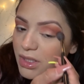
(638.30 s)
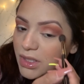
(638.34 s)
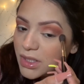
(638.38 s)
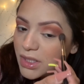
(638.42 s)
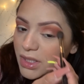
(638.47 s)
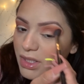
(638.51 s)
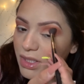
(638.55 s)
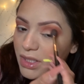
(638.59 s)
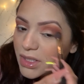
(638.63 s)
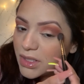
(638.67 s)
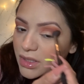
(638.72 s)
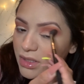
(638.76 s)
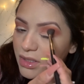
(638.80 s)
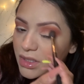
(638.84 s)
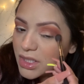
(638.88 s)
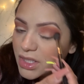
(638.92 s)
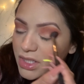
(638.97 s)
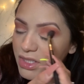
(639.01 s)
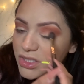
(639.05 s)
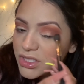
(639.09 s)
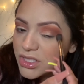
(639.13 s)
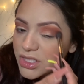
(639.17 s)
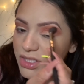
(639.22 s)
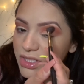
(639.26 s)
And
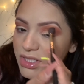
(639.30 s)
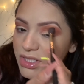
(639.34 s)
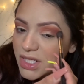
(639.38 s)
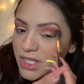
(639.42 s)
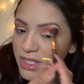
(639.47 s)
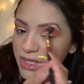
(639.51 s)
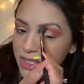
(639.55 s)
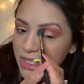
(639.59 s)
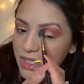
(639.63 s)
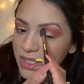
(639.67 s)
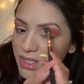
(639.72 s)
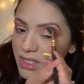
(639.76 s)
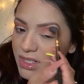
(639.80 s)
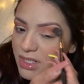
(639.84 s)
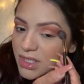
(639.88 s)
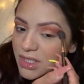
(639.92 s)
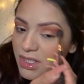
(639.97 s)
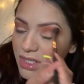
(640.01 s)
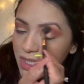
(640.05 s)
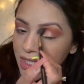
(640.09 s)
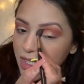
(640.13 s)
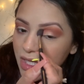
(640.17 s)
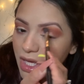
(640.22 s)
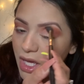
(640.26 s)
I think
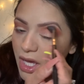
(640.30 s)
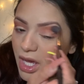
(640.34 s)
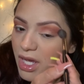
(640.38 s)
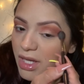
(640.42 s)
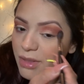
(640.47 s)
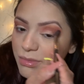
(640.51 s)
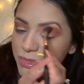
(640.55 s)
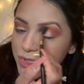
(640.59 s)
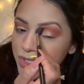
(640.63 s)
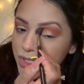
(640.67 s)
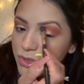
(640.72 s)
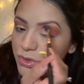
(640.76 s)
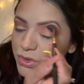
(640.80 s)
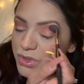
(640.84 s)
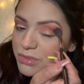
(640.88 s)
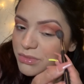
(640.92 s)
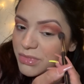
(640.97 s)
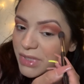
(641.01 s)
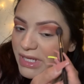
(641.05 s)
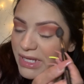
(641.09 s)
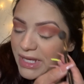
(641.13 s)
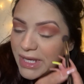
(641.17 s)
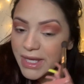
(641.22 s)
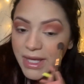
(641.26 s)
I'm too in
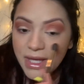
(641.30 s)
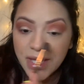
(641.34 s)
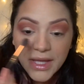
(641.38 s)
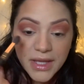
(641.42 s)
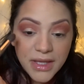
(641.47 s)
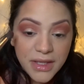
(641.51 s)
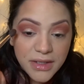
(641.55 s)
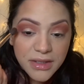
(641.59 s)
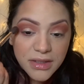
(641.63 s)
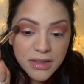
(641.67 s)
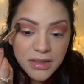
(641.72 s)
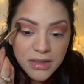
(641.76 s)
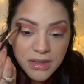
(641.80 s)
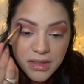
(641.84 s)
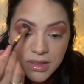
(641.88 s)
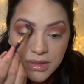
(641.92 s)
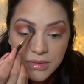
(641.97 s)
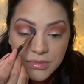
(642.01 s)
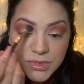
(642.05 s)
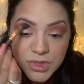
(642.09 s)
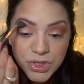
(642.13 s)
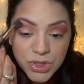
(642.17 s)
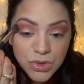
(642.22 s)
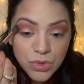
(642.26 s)
my head.
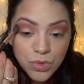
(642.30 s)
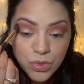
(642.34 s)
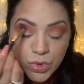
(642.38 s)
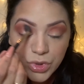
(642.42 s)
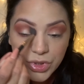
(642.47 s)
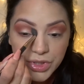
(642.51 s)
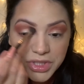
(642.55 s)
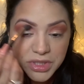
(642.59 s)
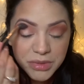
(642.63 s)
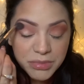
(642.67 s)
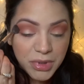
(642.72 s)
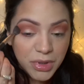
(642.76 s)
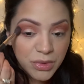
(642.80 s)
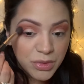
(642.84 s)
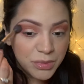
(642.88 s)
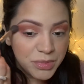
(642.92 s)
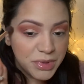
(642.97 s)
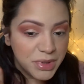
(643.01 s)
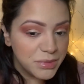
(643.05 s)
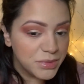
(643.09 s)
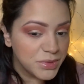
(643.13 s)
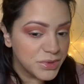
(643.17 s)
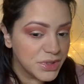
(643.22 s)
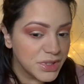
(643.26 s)
I'm too worried about what
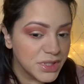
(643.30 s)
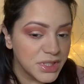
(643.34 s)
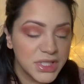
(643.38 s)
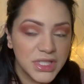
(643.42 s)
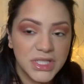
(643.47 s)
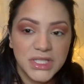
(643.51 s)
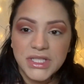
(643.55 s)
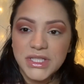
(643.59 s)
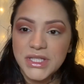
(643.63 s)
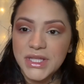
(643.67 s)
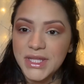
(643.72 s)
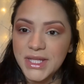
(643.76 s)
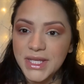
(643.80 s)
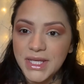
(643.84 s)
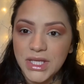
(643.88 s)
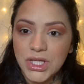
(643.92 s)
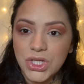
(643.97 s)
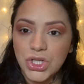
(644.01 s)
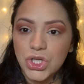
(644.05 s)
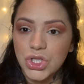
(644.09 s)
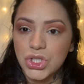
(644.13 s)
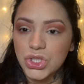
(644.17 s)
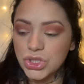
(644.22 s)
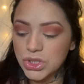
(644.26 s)
people are gonna
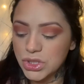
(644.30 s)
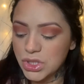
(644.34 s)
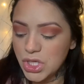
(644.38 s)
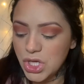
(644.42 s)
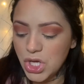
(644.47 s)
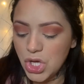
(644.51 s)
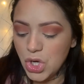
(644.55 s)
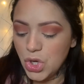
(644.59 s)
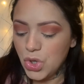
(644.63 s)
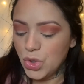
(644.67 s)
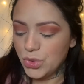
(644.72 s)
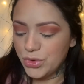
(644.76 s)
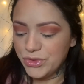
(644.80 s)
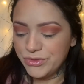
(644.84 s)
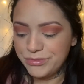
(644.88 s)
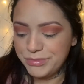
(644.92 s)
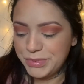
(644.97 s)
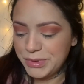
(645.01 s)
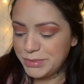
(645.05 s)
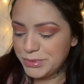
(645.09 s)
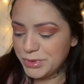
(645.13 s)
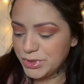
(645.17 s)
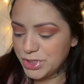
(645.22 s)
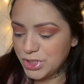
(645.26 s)
think, or if
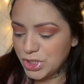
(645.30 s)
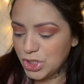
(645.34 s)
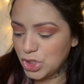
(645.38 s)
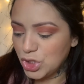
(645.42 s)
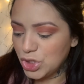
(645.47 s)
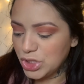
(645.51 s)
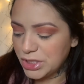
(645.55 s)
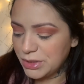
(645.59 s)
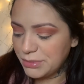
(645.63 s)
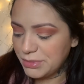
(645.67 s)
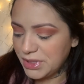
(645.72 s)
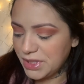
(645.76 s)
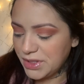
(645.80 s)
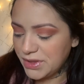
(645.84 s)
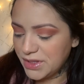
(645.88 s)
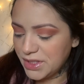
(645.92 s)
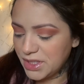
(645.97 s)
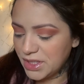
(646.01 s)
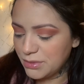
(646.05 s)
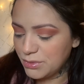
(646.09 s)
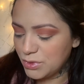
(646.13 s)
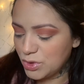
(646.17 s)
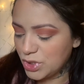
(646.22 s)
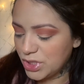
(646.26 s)
people are gonna look at me and think
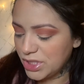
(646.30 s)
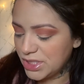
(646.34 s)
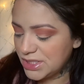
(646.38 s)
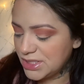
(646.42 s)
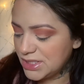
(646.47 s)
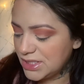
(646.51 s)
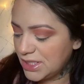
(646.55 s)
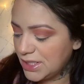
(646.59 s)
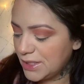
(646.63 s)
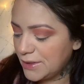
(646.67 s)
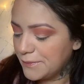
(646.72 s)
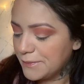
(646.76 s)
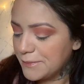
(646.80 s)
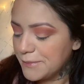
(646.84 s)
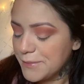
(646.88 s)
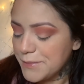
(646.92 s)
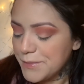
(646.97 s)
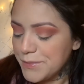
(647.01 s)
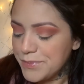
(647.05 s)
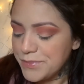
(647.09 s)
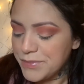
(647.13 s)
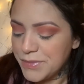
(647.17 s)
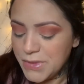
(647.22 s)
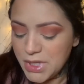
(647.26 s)
I'm crazy.
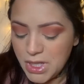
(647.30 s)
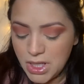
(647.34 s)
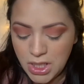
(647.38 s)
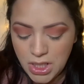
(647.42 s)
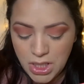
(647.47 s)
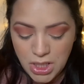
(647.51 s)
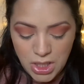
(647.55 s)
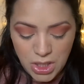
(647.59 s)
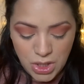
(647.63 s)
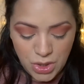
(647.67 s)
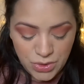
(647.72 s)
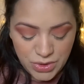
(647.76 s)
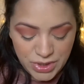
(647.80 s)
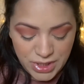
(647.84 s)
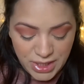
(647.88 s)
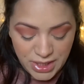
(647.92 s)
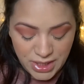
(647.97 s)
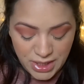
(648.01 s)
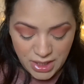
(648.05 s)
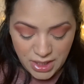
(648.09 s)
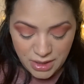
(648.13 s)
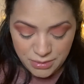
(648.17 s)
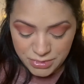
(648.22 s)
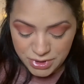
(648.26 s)
Okay,
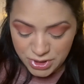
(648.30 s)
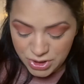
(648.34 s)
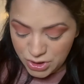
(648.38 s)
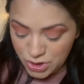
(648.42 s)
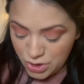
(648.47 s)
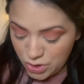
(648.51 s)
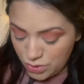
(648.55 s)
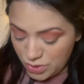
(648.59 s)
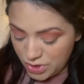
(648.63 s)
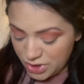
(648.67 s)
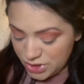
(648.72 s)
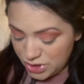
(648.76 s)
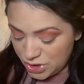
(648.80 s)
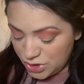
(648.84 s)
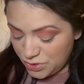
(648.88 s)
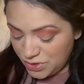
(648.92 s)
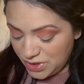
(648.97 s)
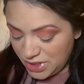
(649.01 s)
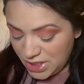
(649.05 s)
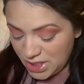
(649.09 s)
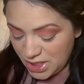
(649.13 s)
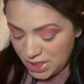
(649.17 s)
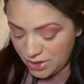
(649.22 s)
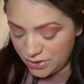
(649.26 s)
I'm gonna go onto
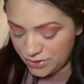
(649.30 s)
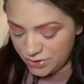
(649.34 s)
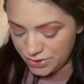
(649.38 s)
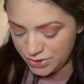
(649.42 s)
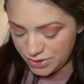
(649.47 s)
the other